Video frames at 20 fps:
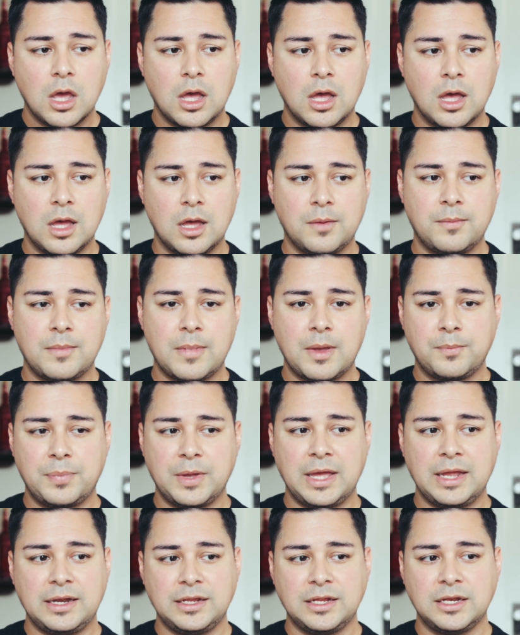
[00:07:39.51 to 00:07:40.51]

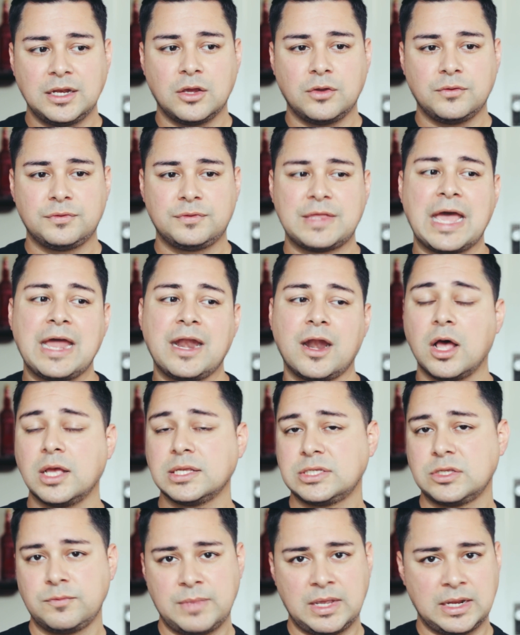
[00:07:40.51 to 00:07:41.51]
But that
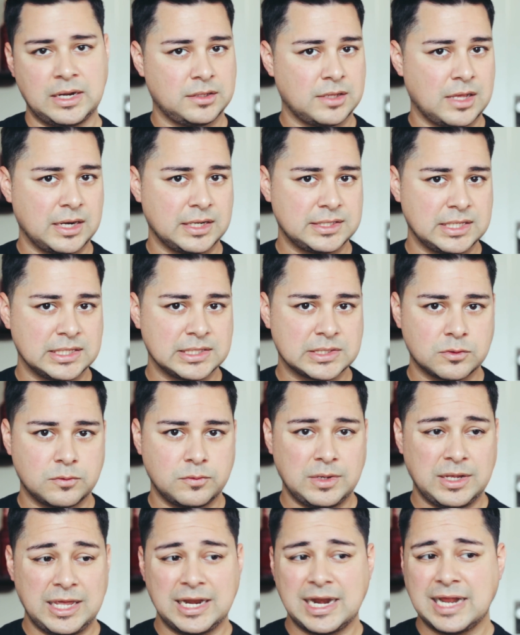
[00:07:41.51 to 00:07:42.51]
also made a lot of sense for
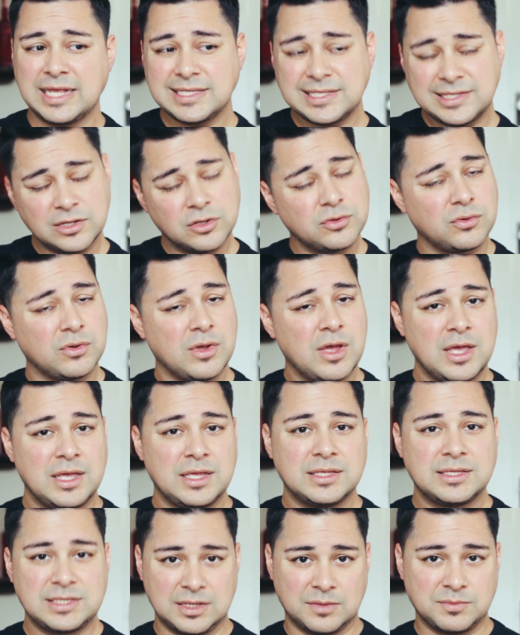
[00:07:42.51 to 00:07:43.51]
me. And I still
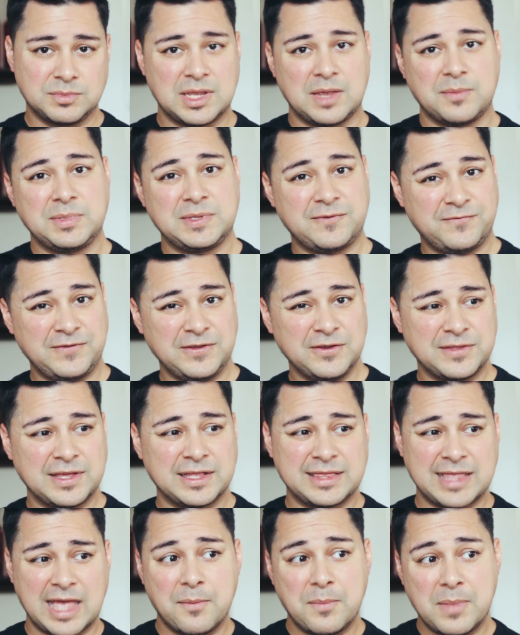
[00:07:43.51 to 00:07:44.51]
sometimes feel
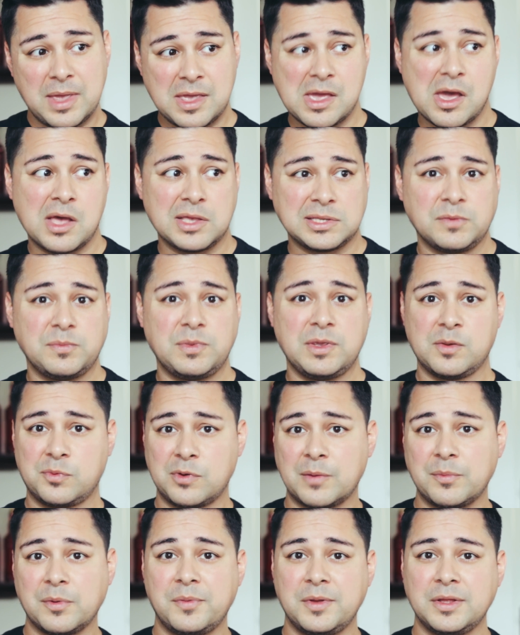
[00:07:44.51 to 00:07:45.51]
that may also be a
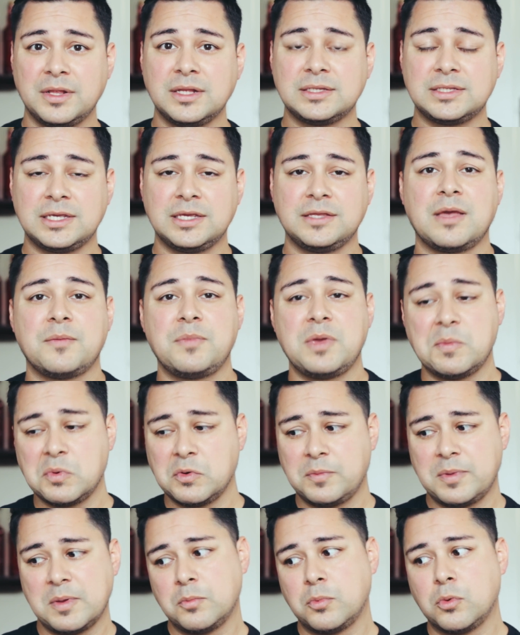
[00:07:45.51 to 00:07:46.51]
probability that
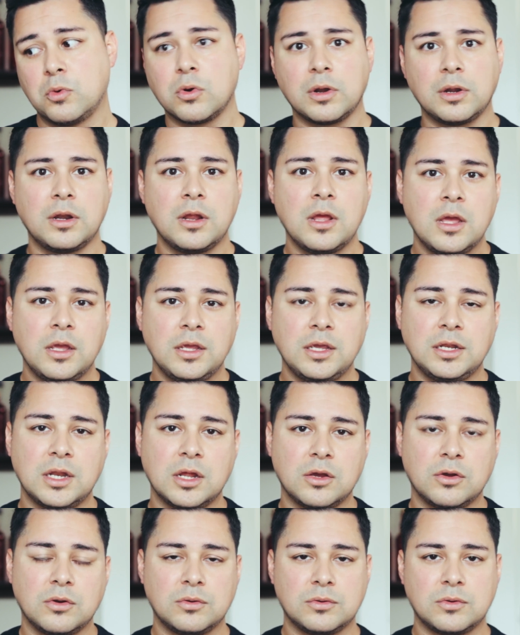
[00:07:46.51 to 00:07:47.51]
people have been born,
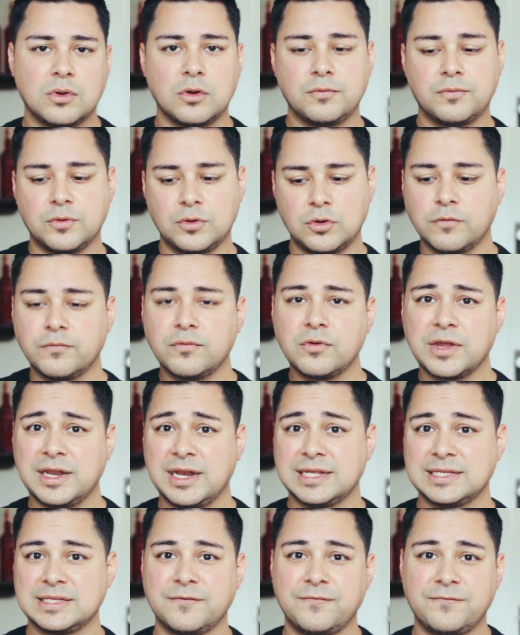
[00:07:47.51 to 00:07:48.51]
over and over
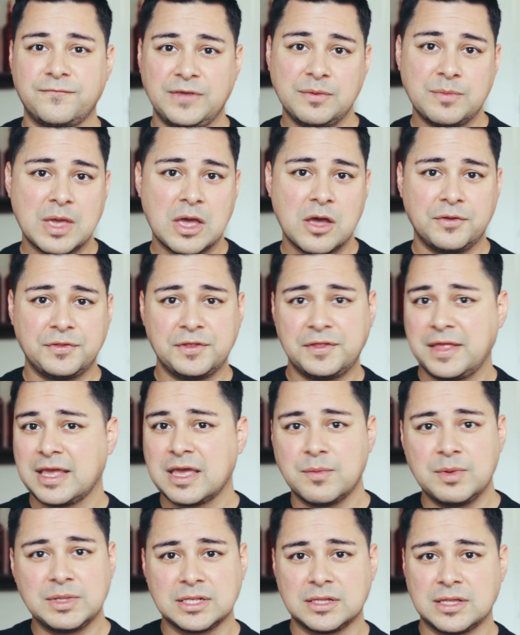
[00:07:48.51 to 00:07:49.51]
again as a female, and then they
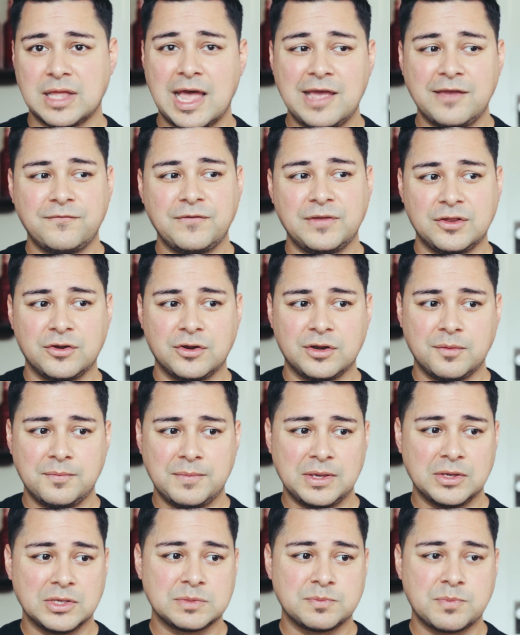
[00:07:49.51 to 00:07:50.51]
come into life and they're in a
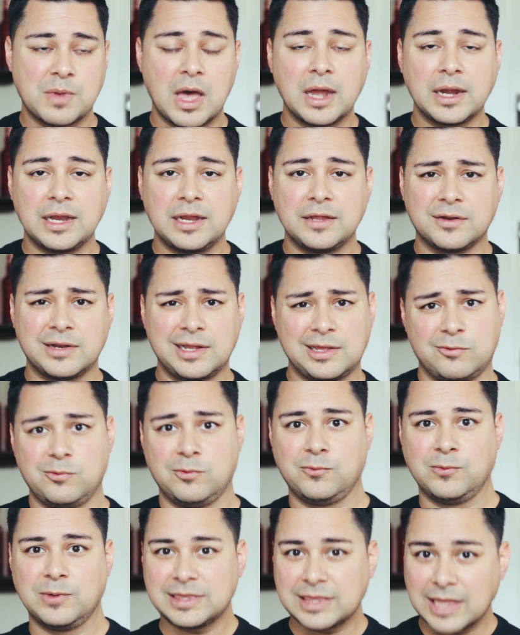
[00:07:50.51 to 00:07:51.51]
male's body and they're like,
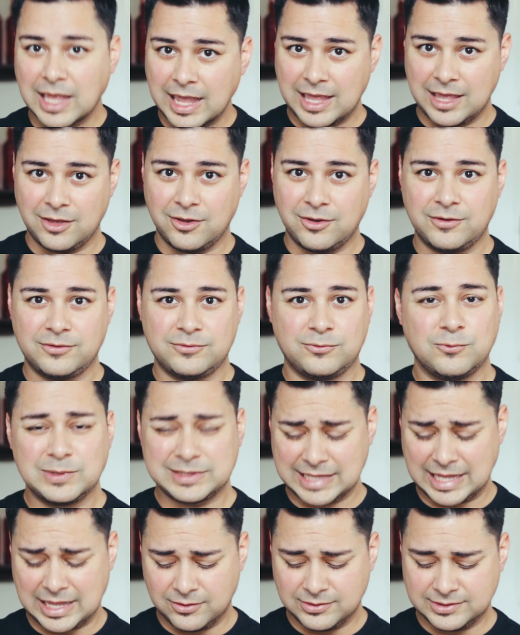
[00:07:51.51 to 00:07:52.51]
well, what the
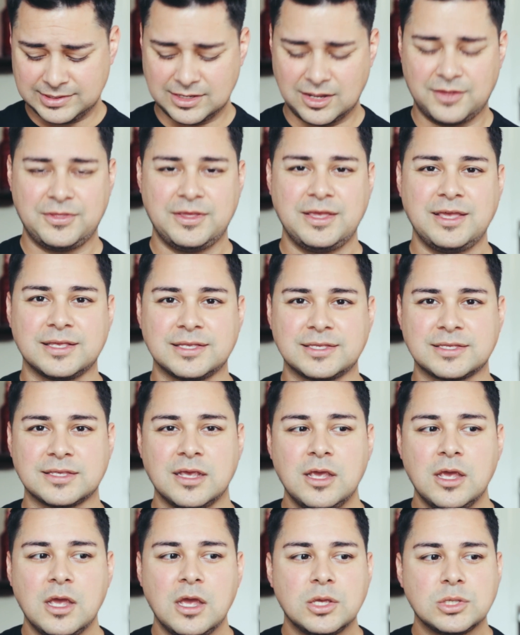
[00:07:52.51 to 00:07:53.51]
hell is all this?
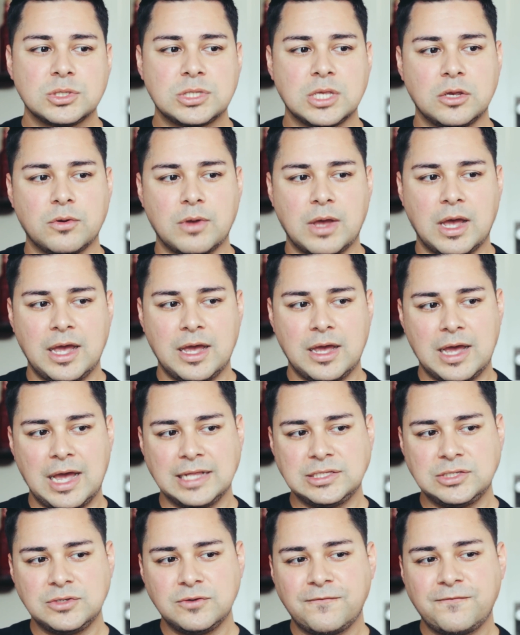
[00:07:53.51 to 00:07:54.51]
So
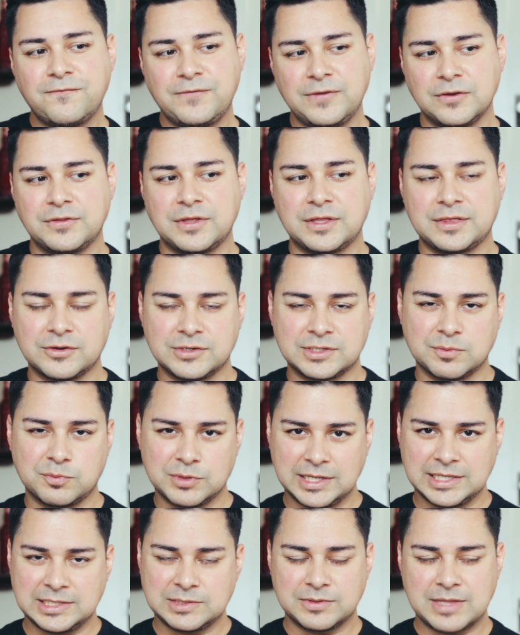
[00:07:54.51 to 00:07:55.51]
I do feel that there's a
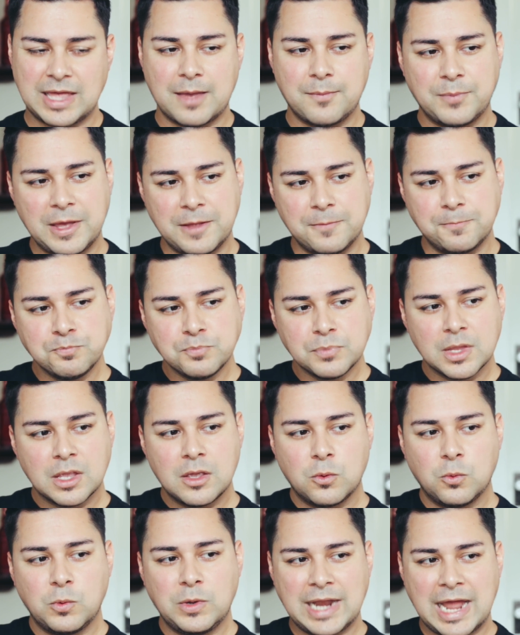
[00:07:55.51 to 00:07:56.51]
place for that. But
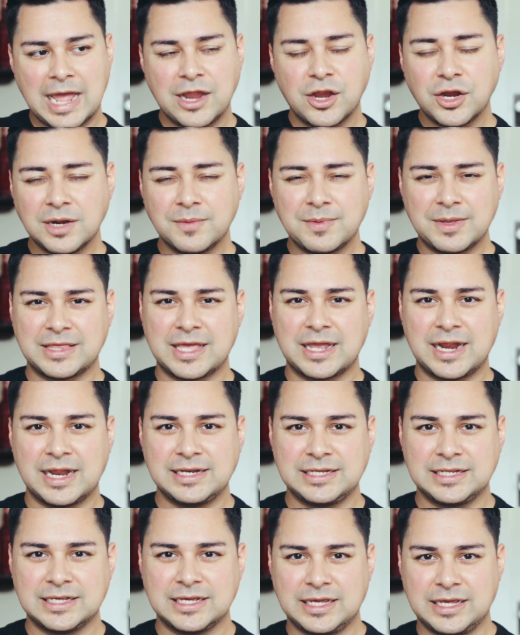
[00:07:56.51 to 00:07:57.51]
when I heard about that
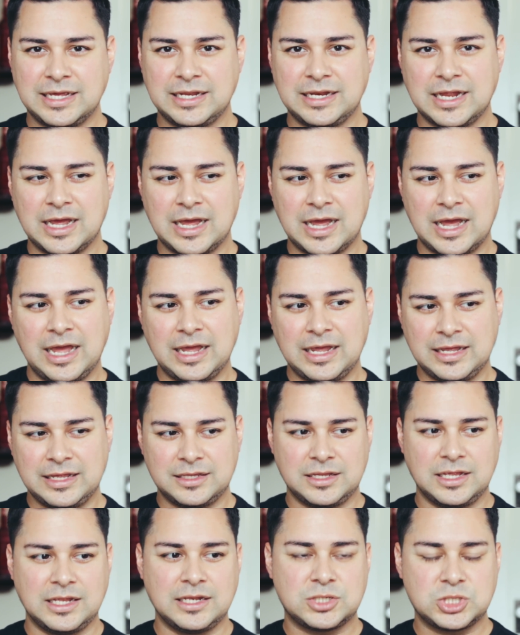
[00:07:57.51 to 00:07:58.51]
idea,
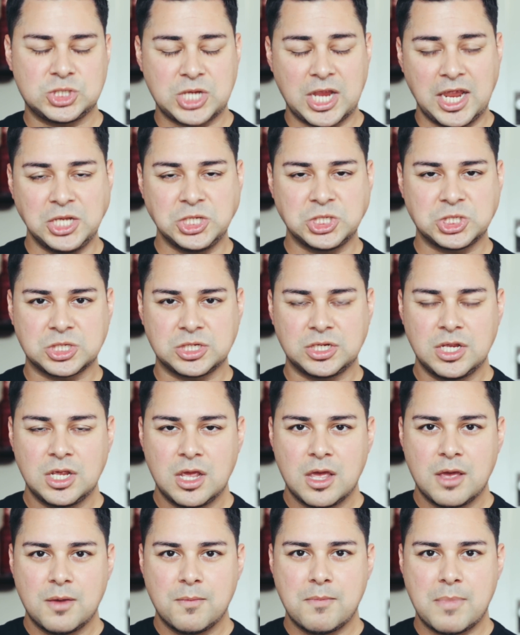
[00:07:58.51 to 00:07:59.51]
it changed
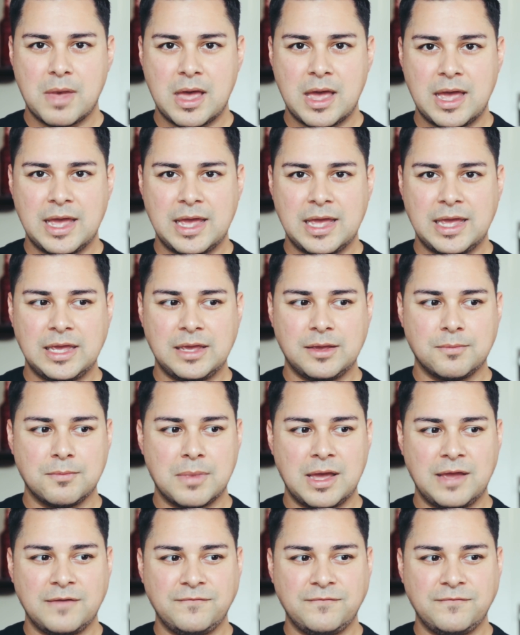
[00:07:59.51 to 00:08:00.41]
my